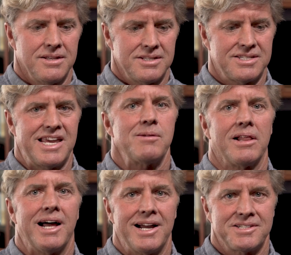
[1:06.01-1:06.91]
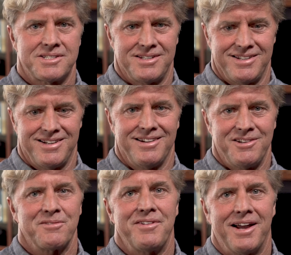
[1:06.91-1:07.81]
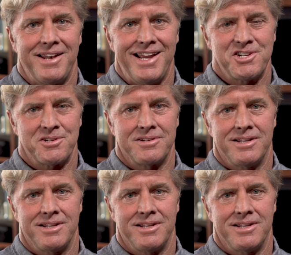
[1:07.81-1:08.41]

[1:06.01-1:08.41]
stabilize your foundation,